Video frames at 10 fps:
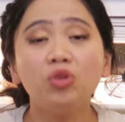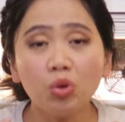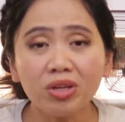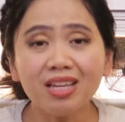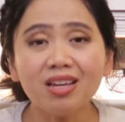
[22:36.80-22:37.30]

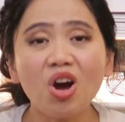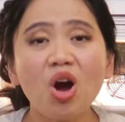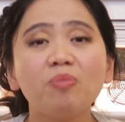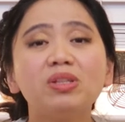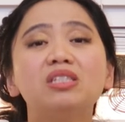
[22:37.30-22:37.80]
looking
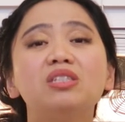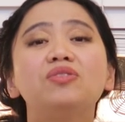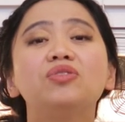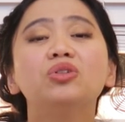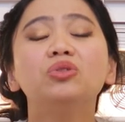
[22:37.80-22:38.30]
up is
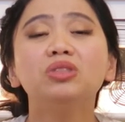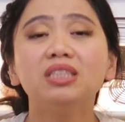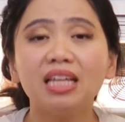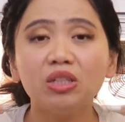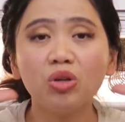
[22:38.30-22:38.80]

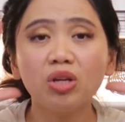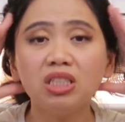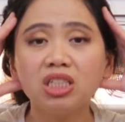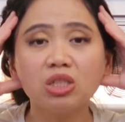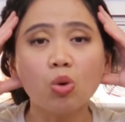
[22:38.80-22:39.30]
difficult, then you
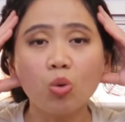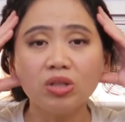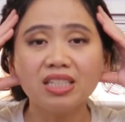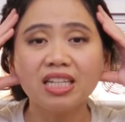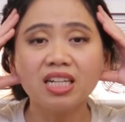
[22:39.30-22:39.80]
can just
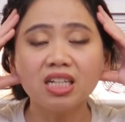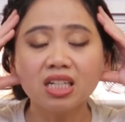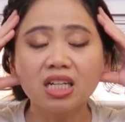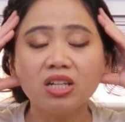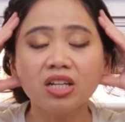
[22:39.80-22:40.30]
hold it
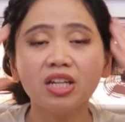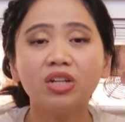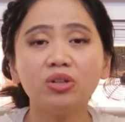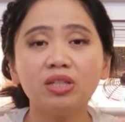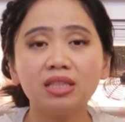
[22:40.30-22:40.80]

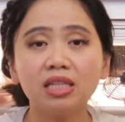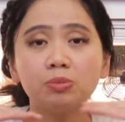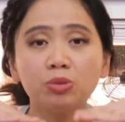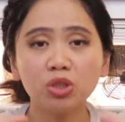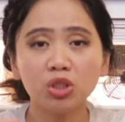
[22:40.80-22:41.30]
here in this
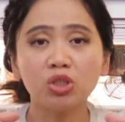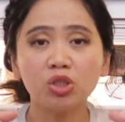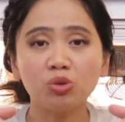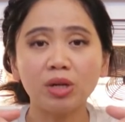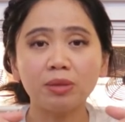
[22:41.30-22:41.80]
position,
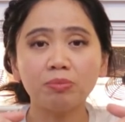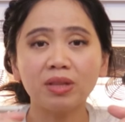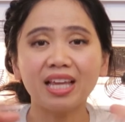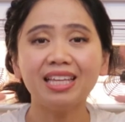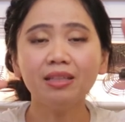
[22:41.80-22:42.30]
straight
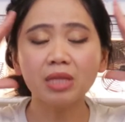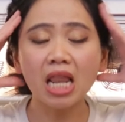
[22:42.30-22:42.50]
plane.